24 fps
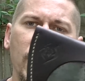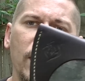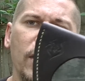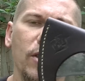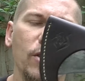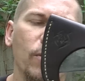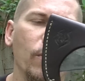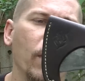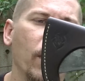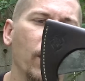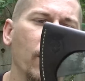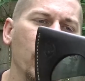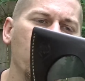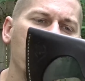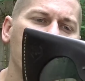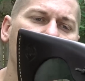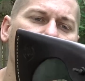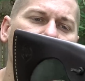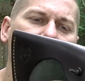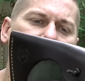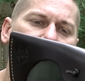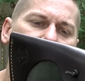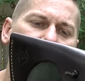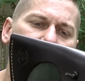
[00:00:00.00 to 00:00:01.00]
It's one of those
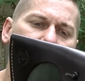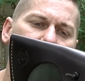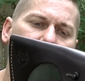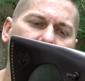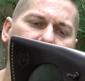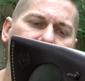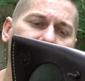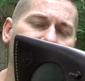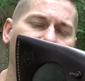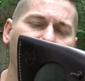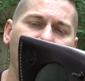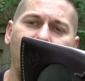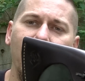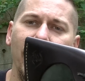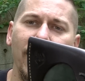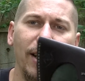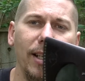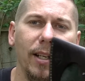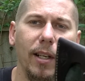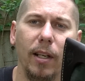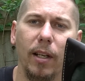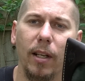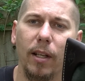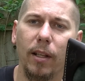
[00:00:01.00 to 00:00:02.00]
things where I
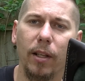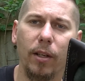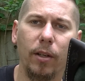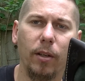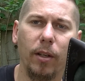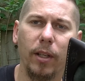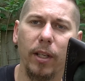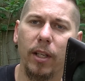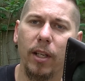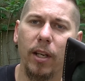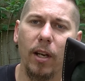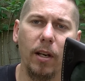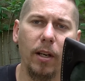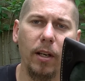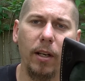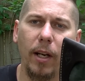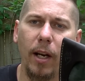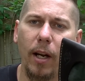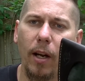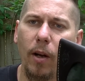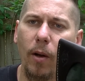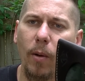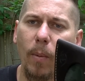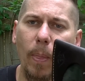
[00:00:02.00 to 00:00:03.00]
literally cut it
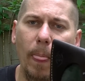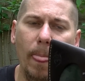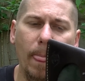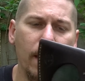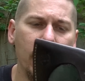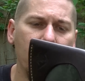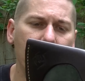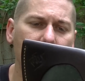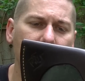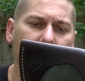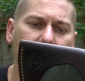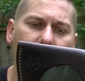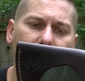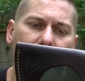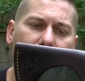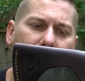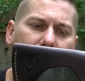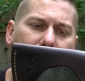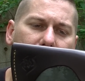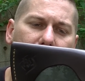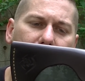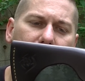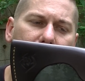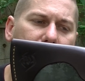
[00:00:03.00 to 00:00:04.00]
out,
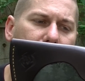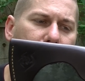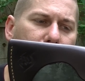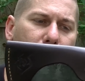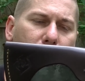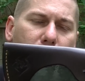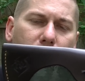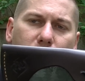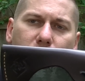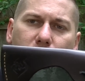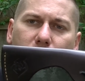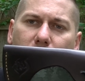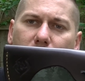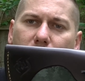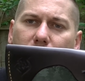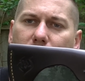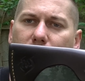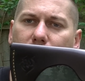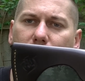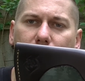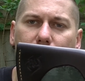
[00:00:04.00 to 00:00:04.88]
dye it, burnish it,